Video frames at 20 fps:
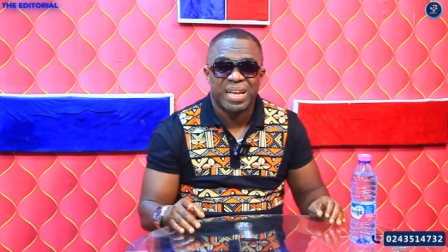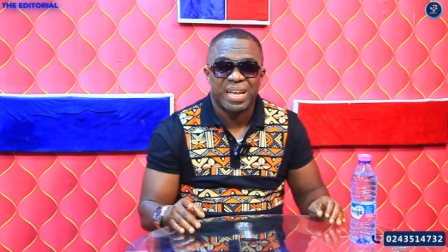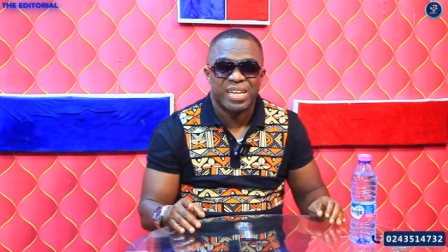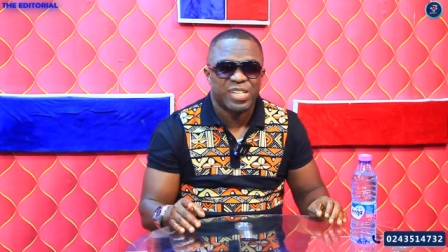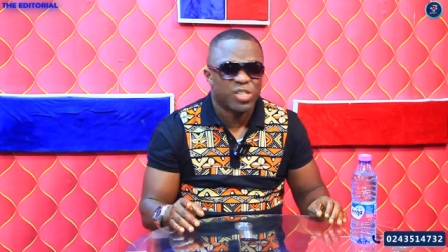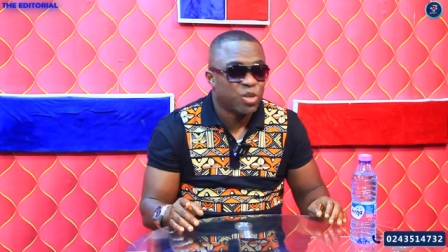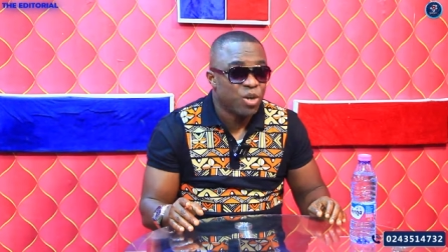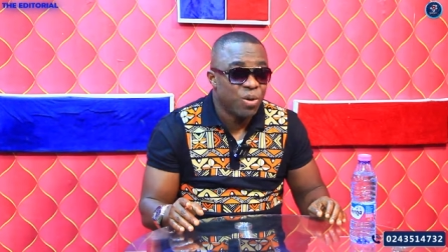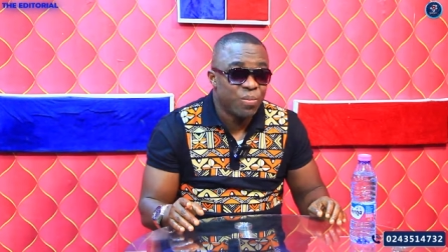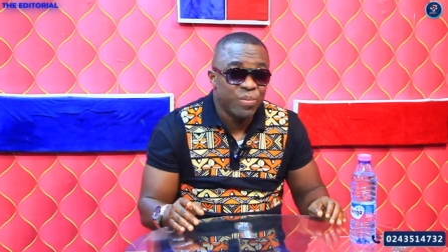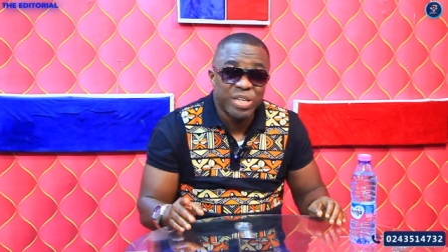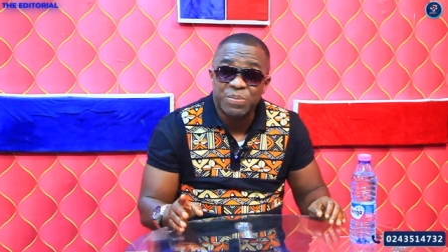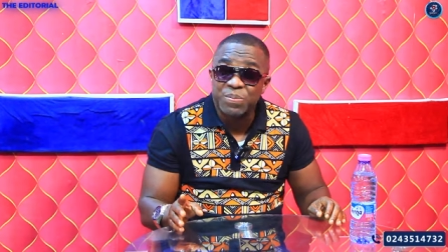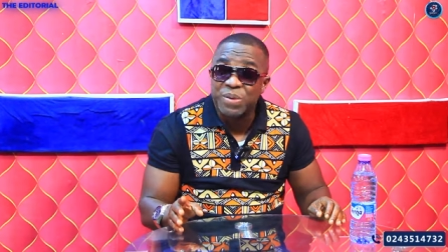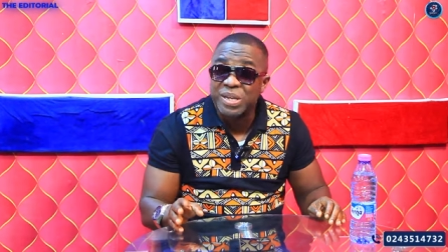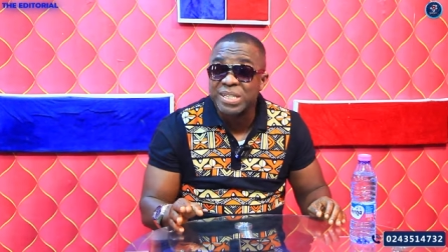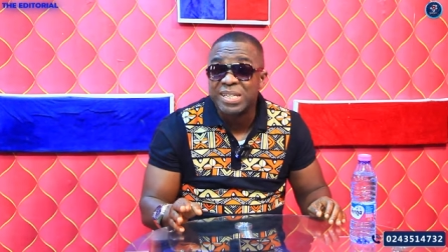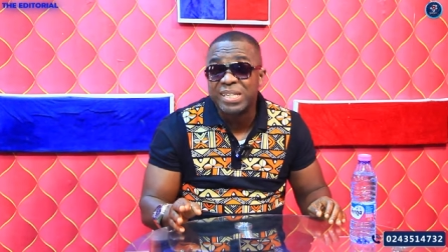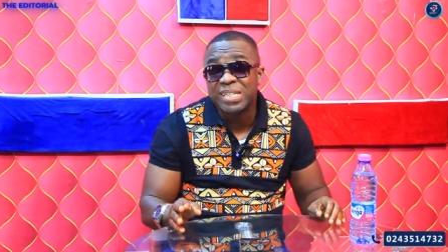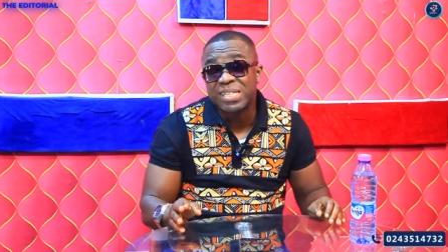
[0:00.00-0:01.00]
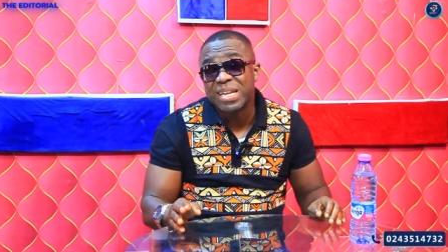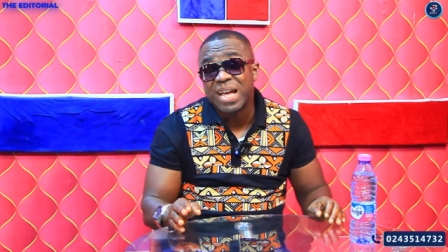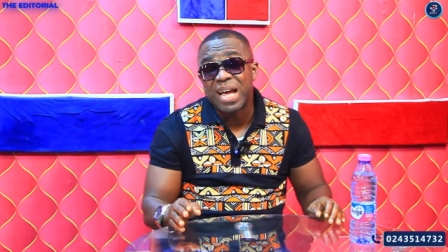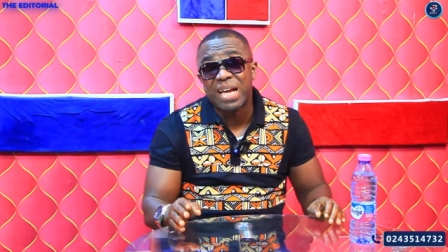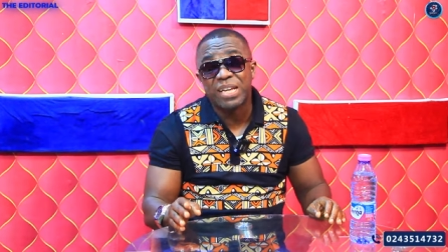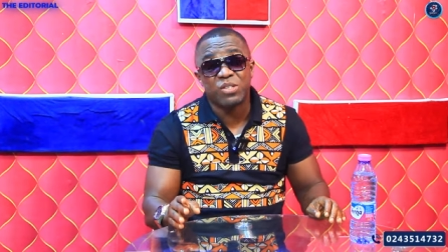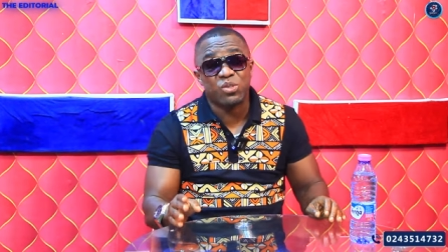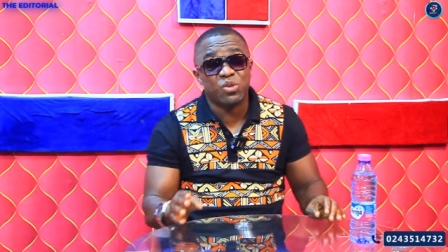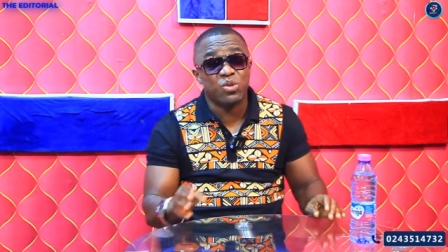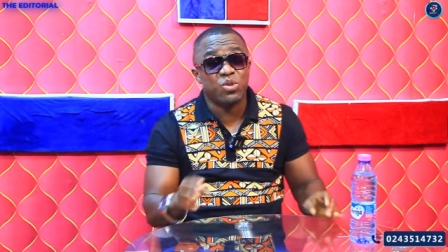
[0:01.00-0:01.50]
A showbiz person
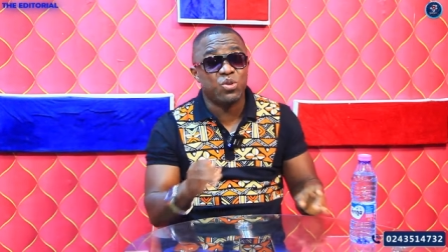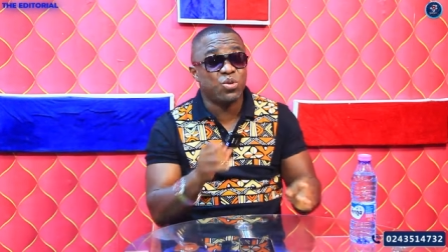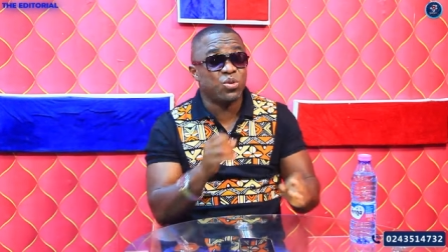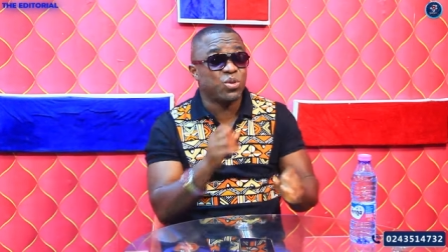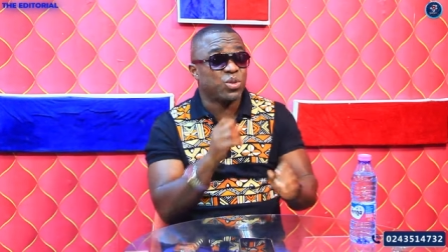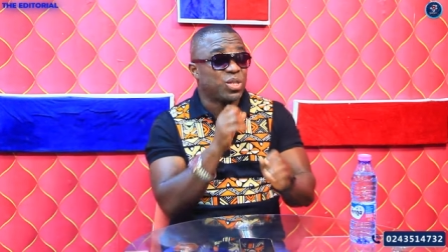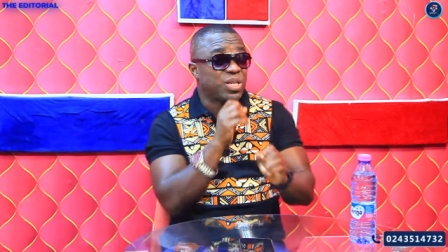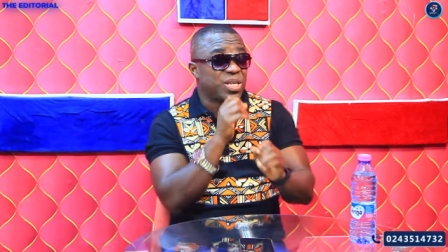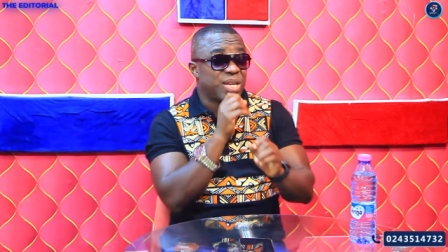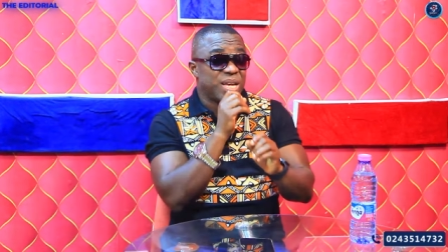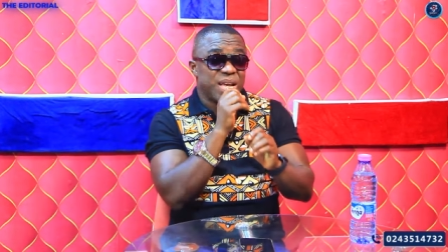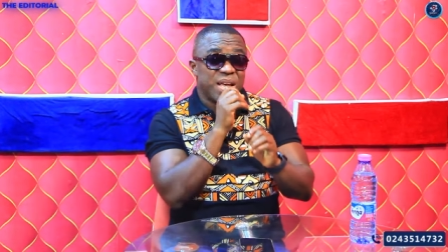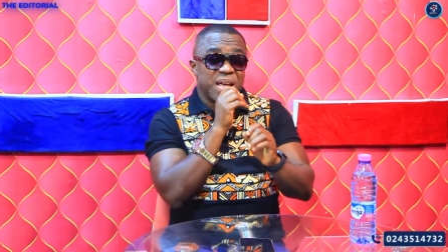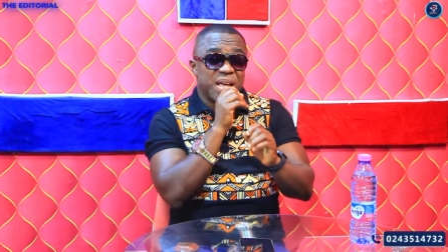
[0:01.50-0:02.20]
decides to use